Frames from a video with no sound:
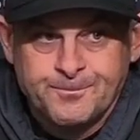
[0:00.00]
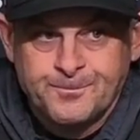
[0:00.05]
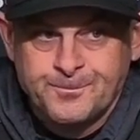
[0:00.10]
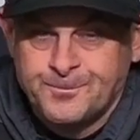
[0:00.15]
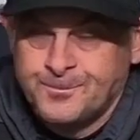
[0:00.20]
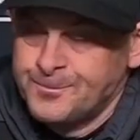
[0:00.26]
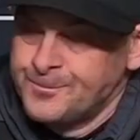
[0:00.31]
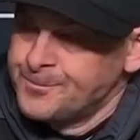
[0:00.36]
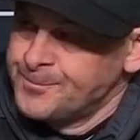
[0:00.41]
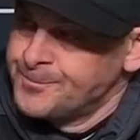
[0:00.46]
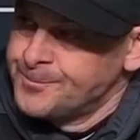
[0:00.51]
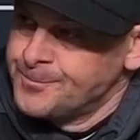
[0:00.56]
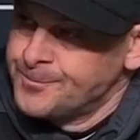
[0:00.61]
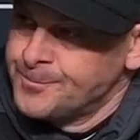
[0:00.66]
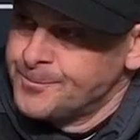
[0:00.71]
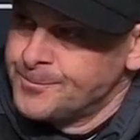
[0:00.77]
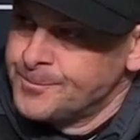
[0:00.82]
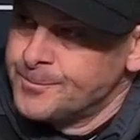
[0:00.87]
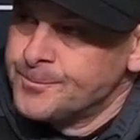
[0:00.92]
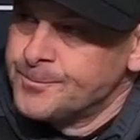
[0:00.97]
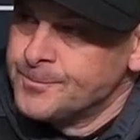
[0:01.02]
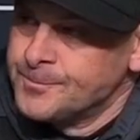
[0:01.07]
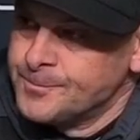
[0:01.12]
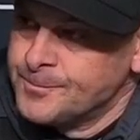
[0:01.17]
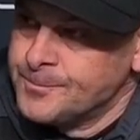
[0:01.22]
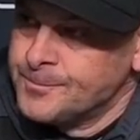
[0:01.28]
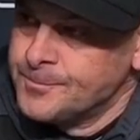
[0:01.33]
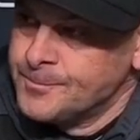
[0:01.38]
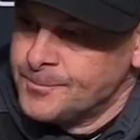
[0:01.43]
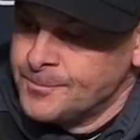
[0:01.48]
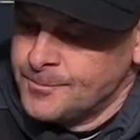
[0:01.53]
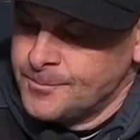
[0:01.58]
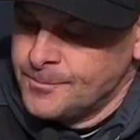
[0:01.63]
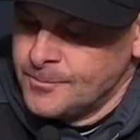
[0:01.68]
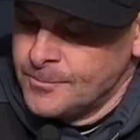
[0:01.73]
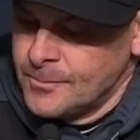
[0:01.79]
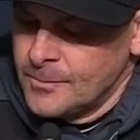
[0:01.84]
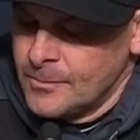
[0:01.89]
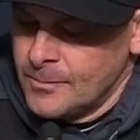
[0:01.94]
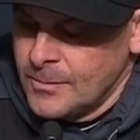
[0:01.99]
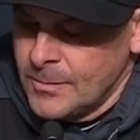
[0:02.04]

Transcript: C C? What's his situation?